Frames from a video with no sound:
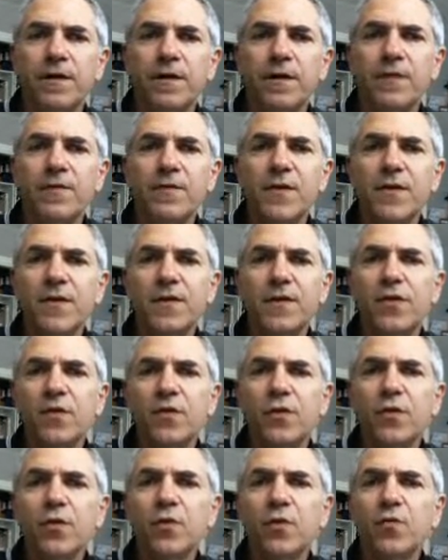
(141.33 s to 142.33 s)
And then
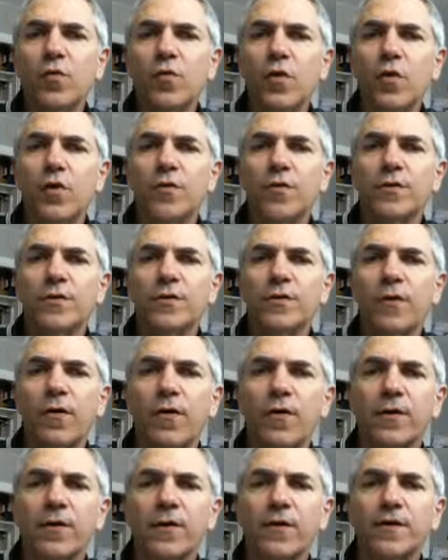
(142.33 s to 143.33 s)
who are the
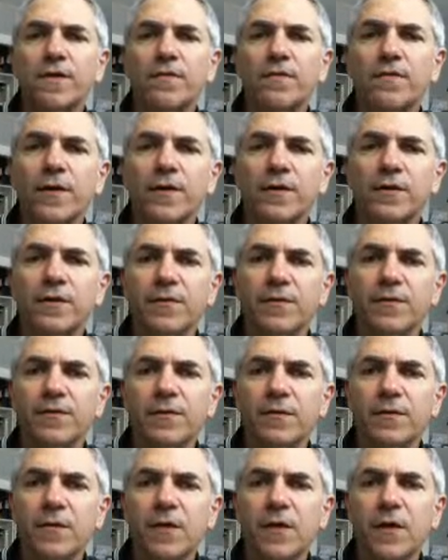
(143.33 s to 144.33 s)
targeted
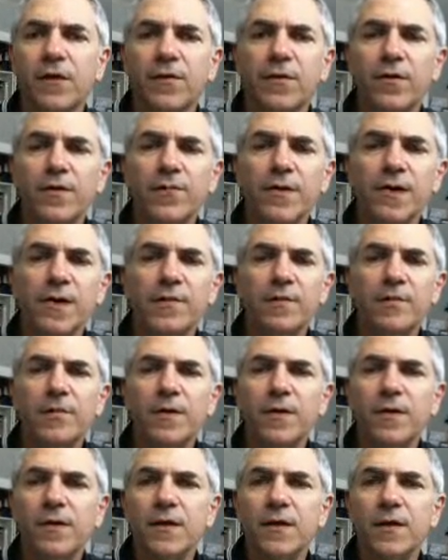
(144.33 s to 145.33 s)
victims? There may
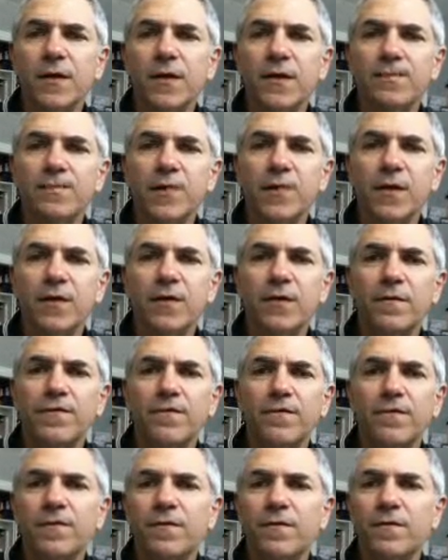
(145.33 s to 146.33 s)
be
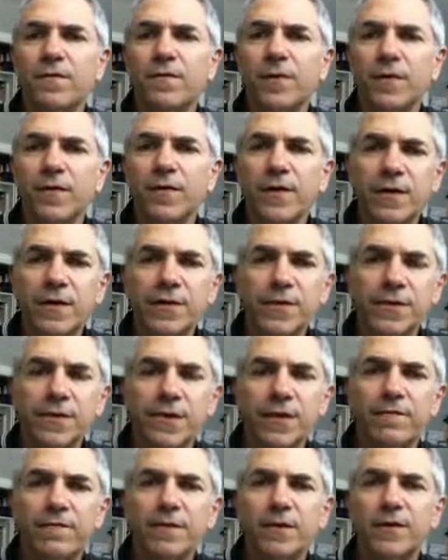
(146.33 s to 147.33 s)
various
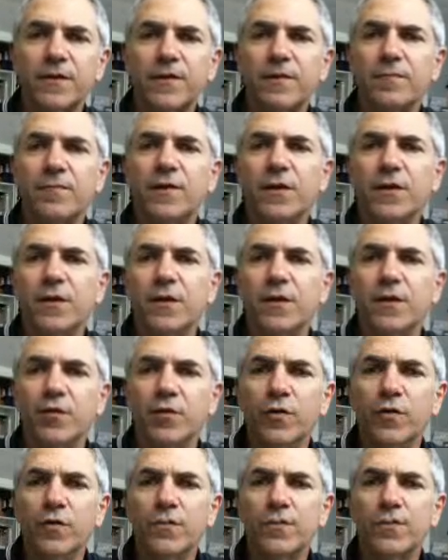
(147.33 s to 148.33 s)
victim
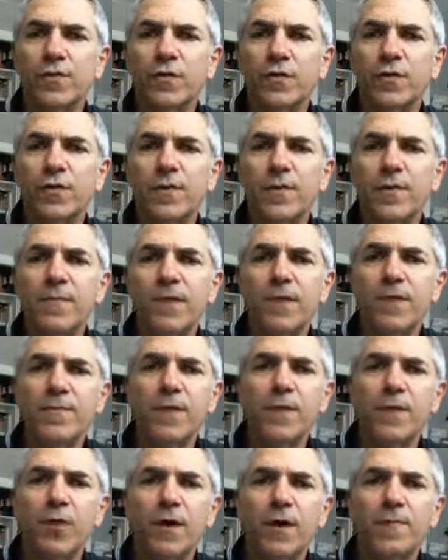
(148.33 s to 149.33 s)
groups, or there may
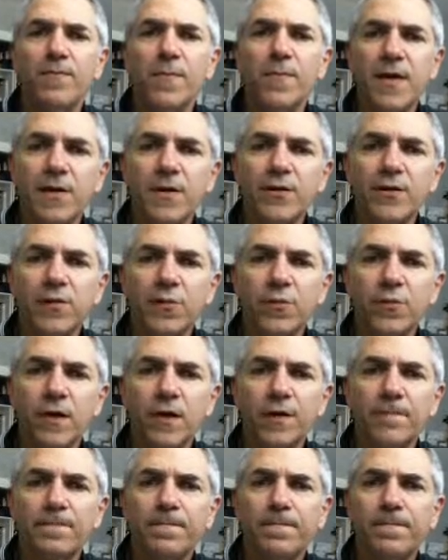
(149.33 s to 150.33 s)
be one major
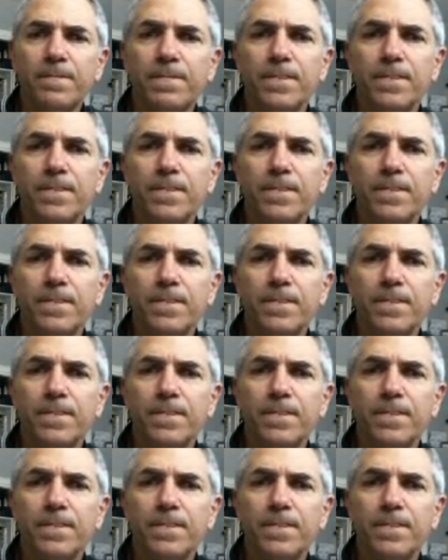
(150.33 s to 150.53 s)
one.